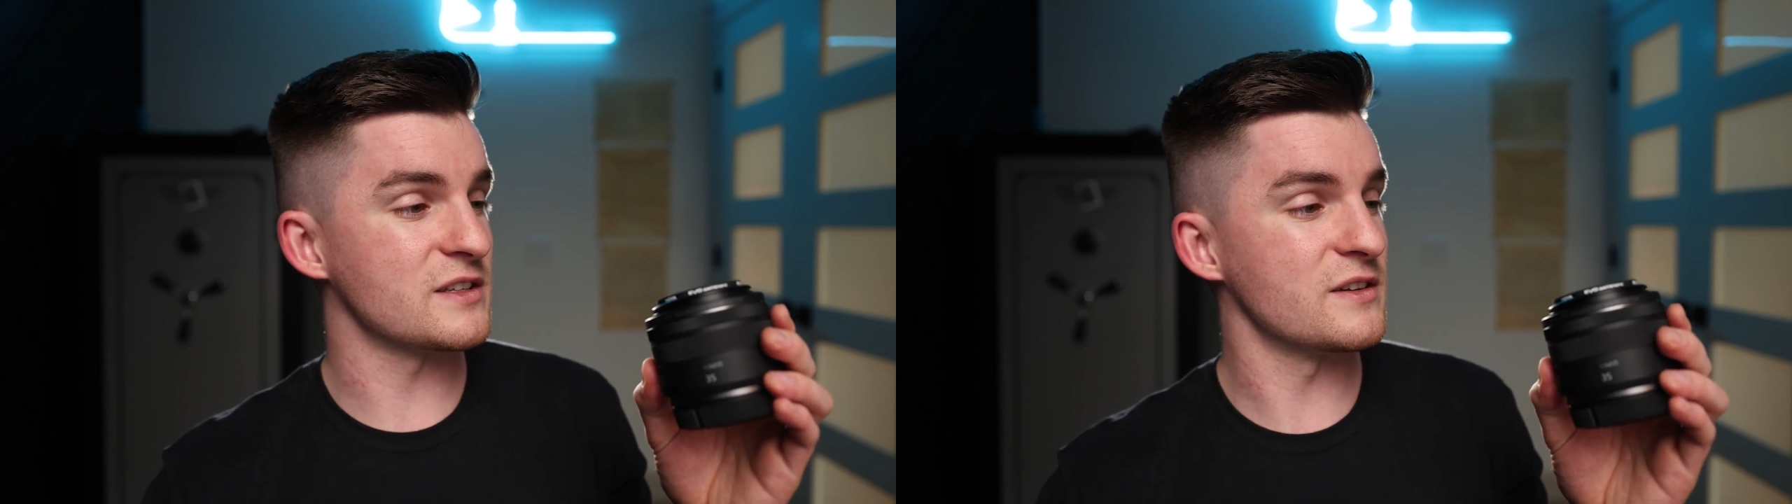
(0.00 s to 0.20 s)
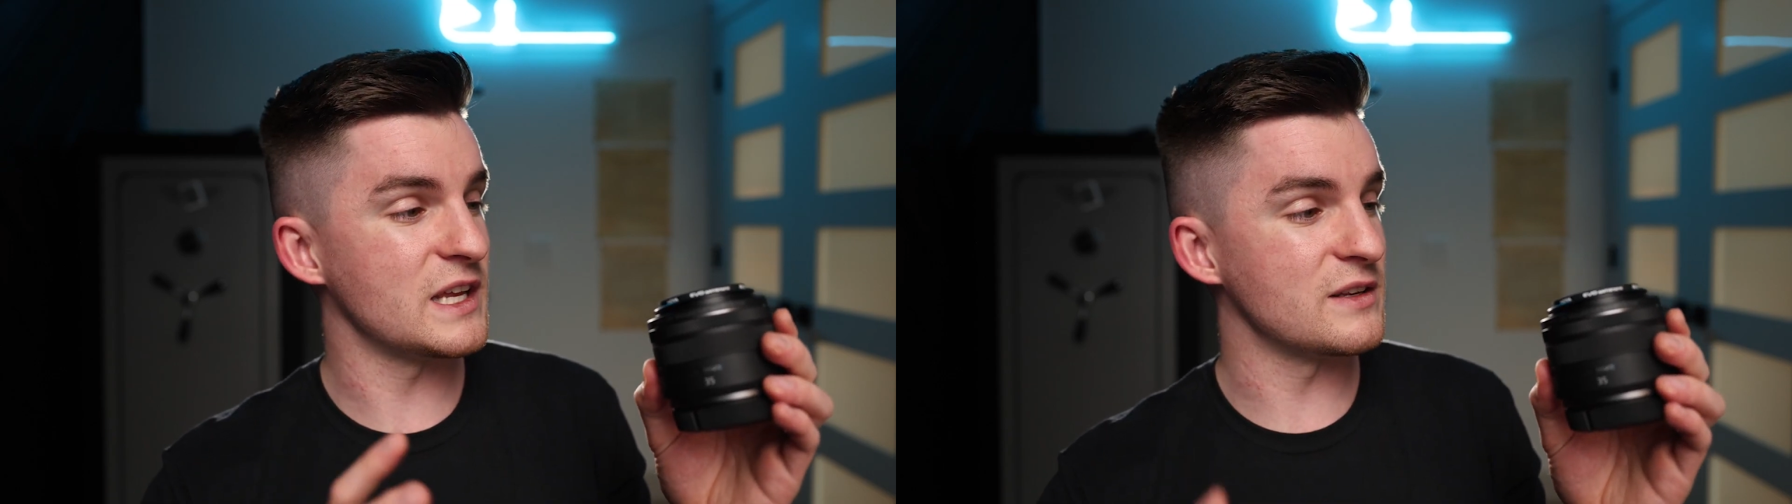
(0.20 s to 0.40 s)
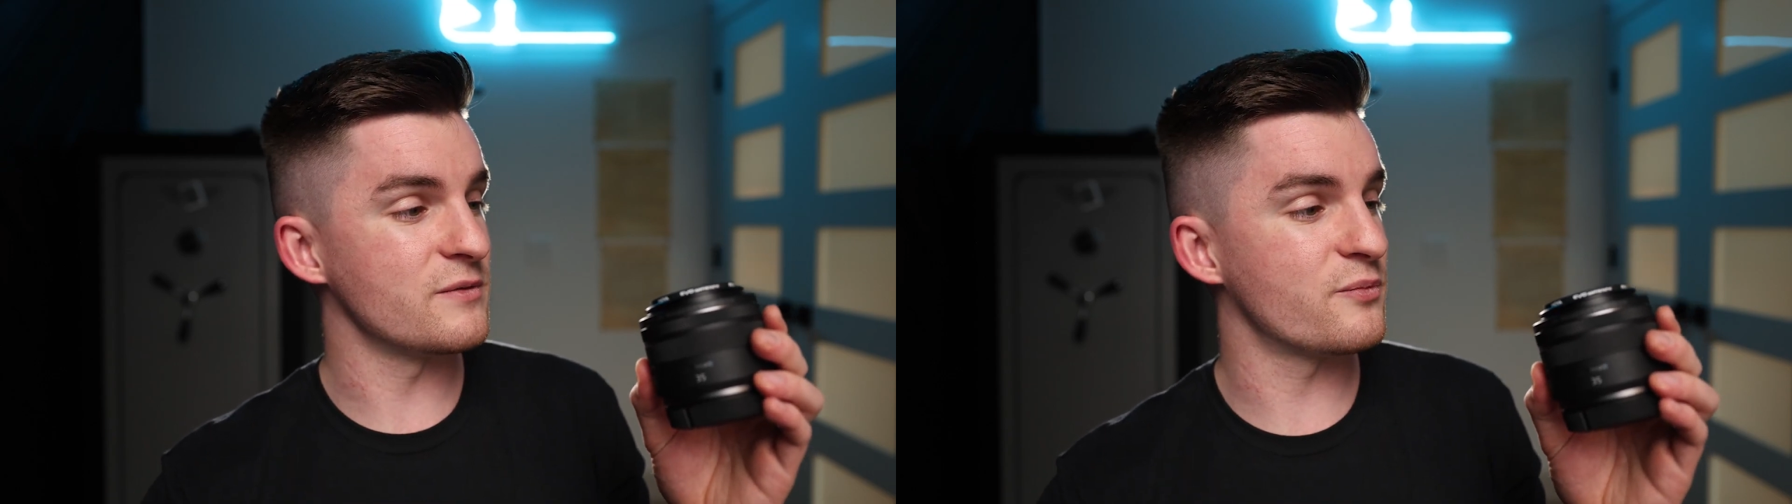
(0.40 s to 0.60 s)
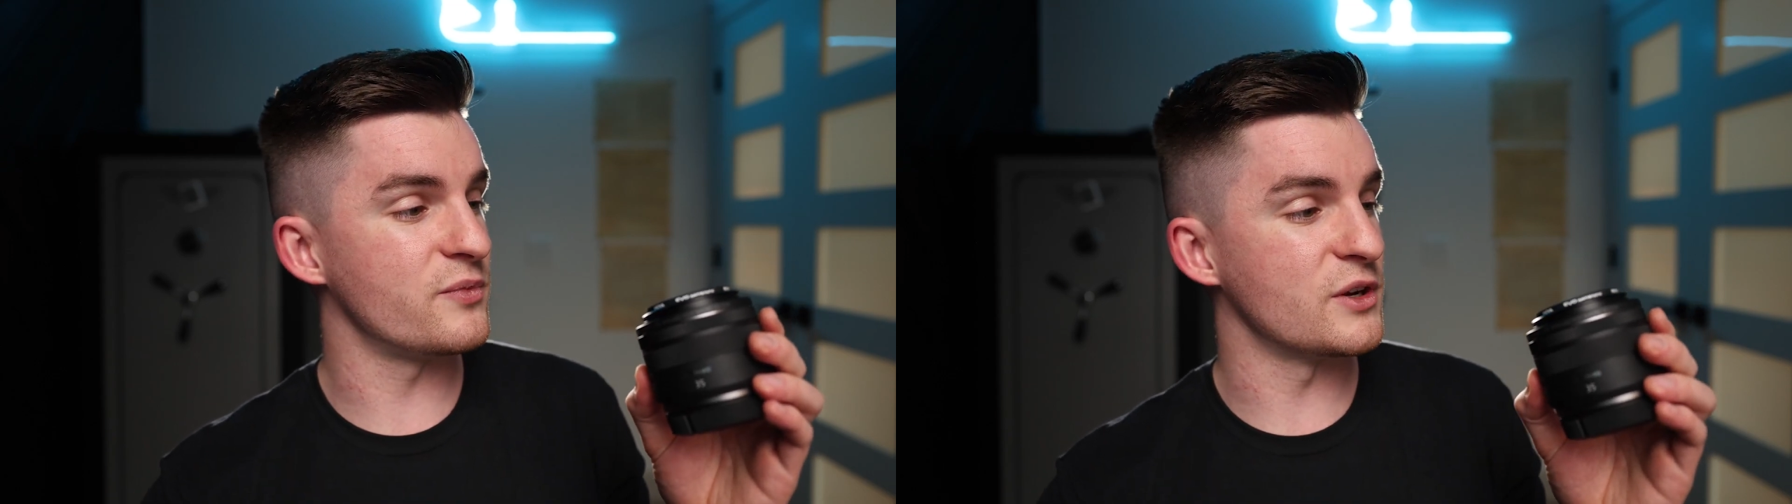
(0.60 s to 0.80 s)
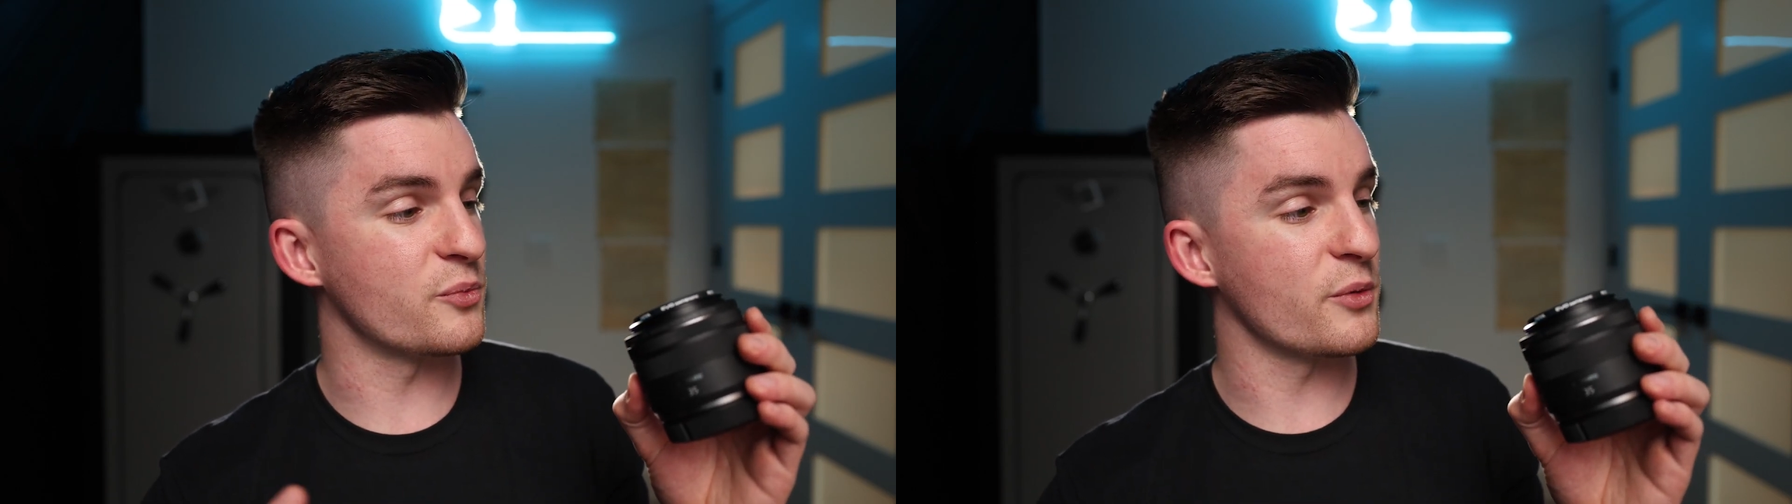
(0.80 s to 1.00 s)
and
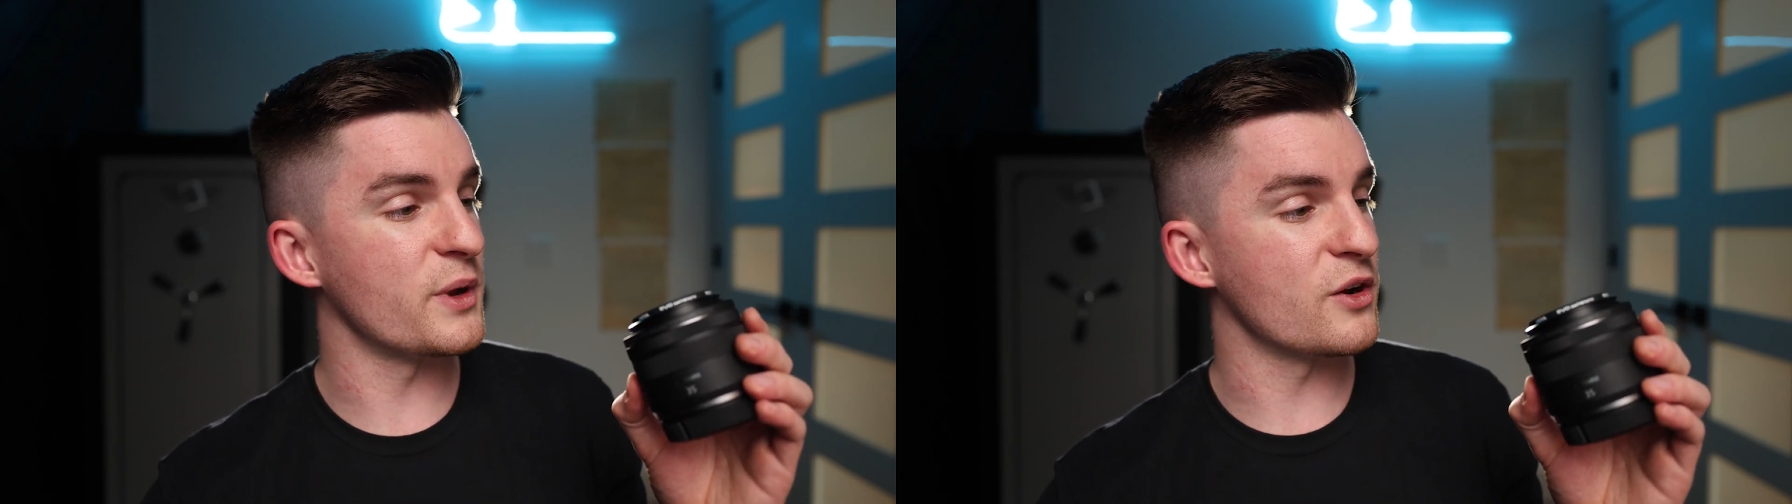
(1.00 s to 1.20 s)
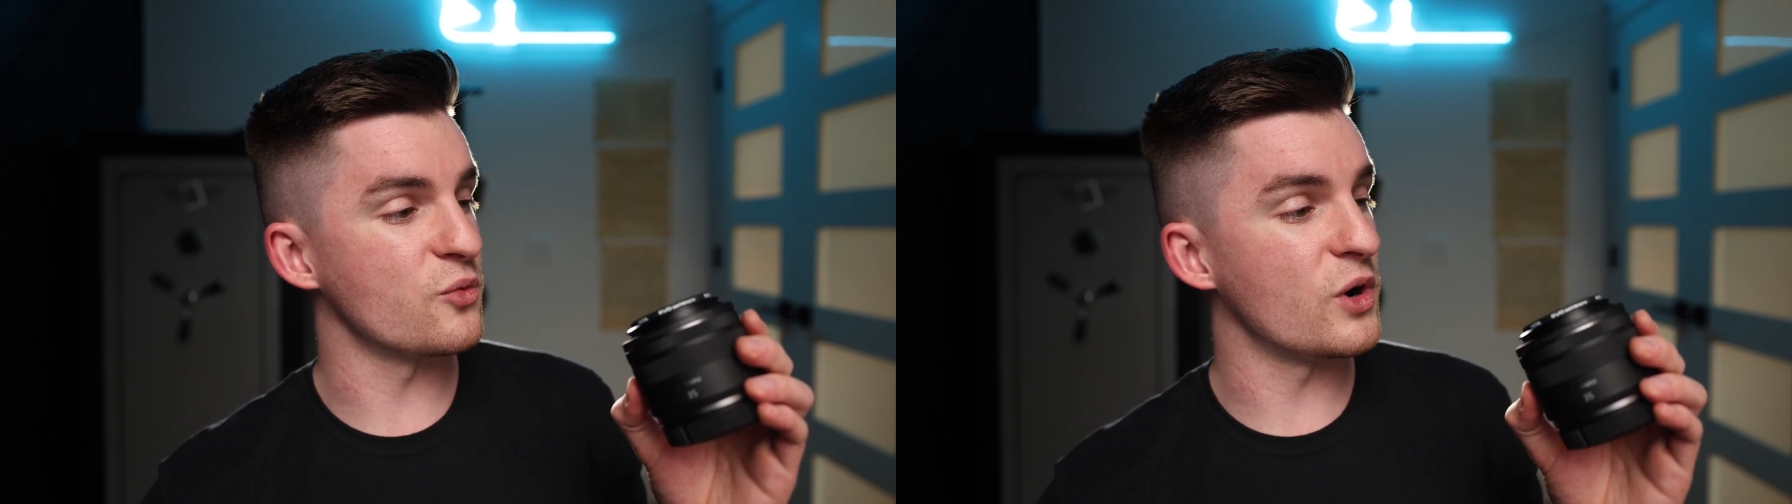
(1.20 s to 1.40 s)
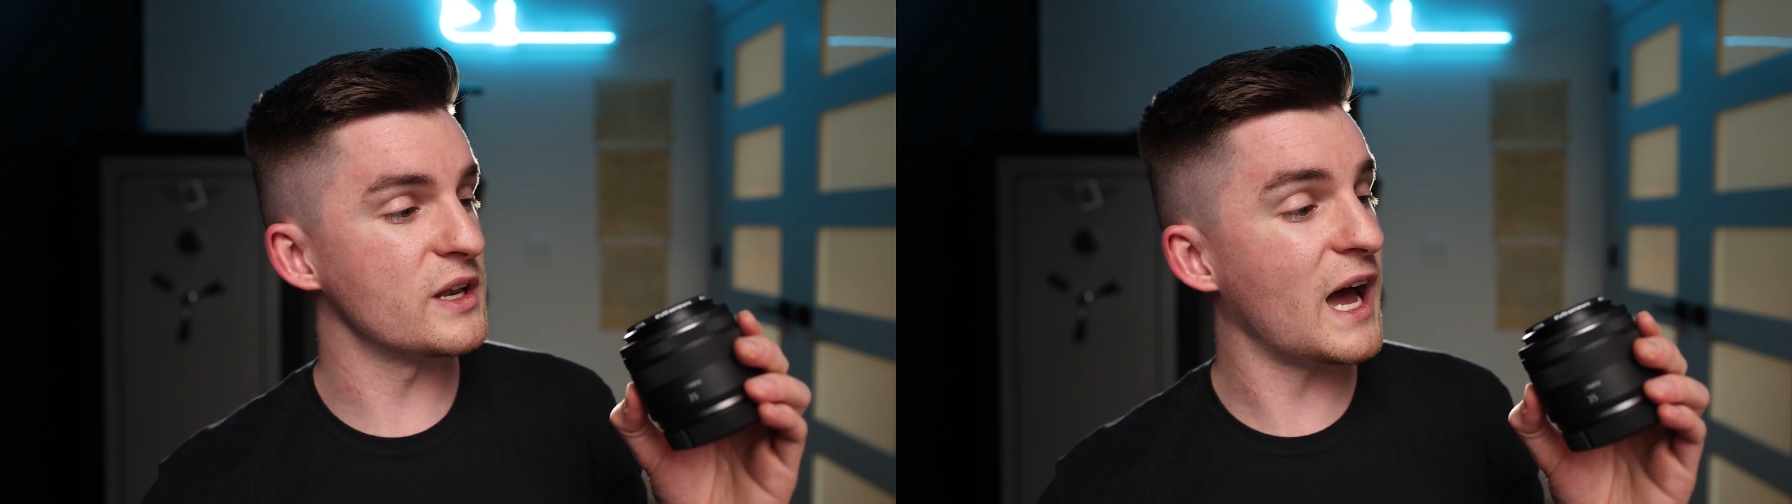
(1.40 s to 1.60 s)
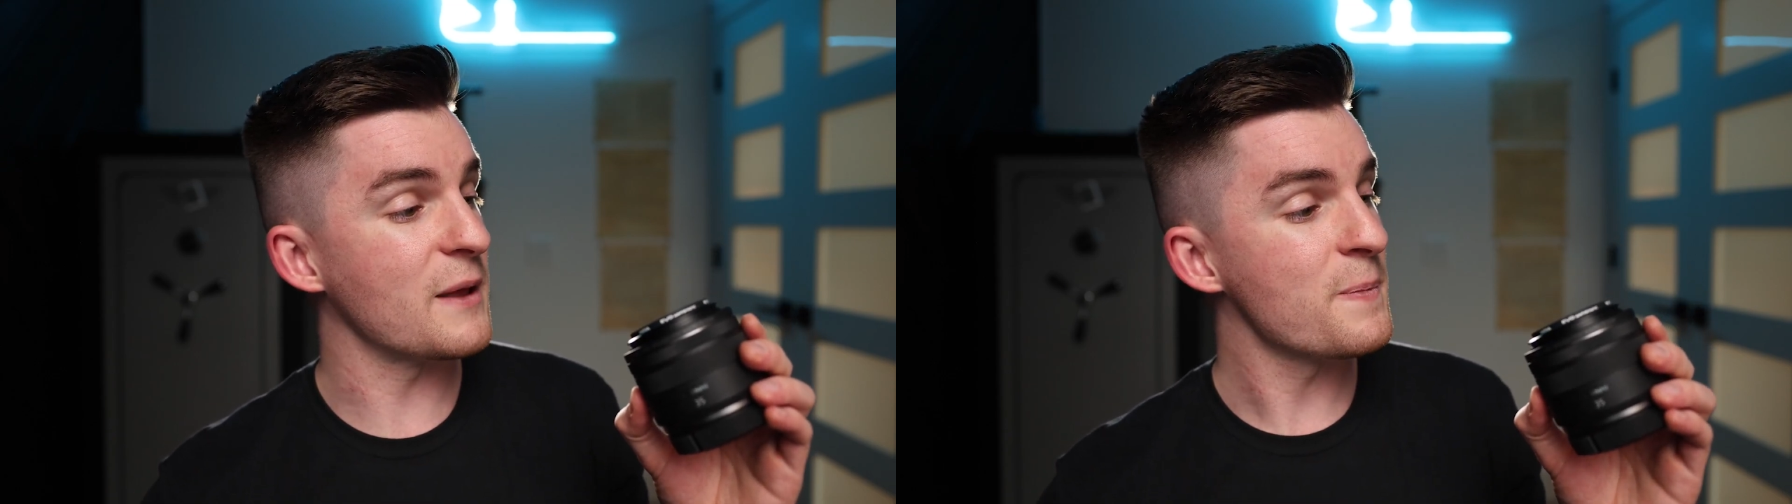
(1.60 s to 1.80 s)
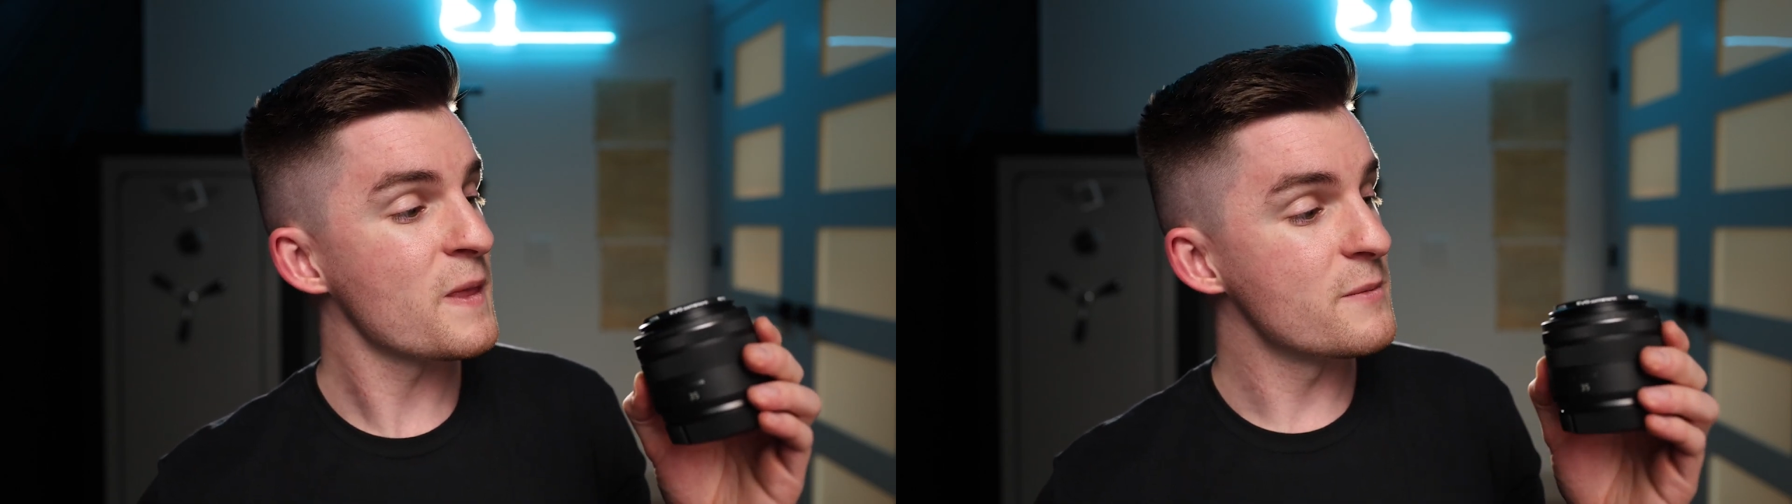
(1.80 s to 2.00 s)
Premiere and
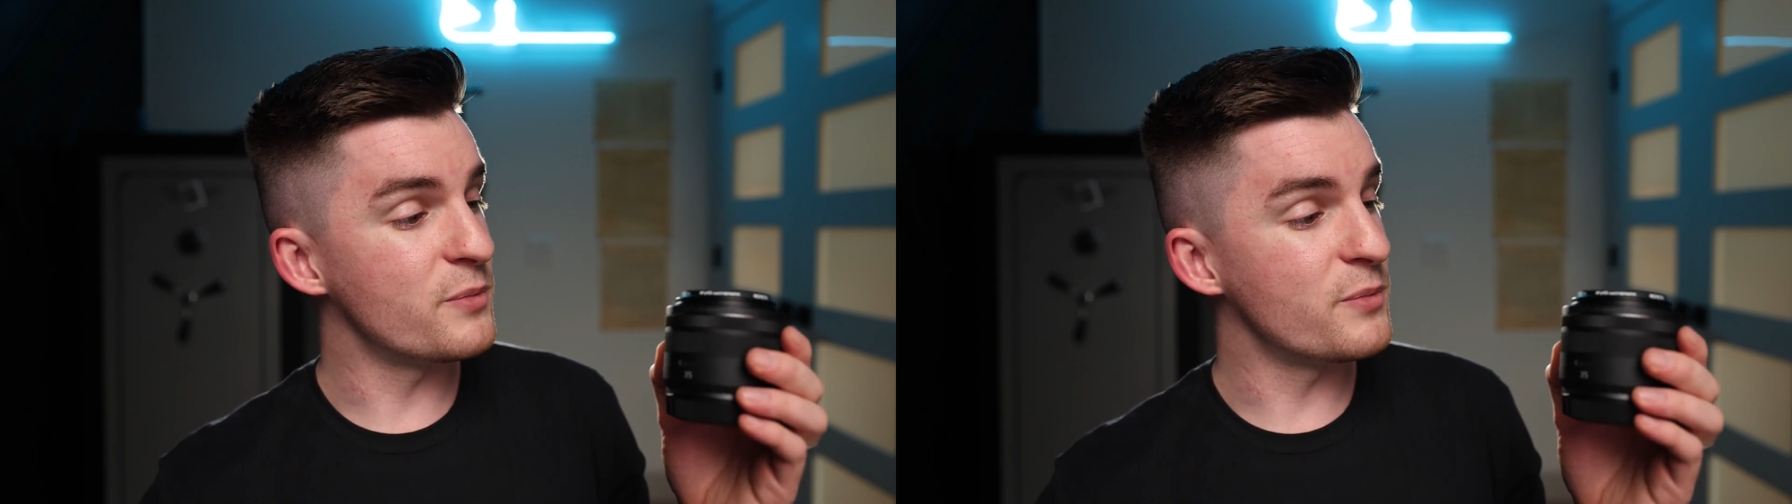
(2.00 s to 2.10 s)
whatnot.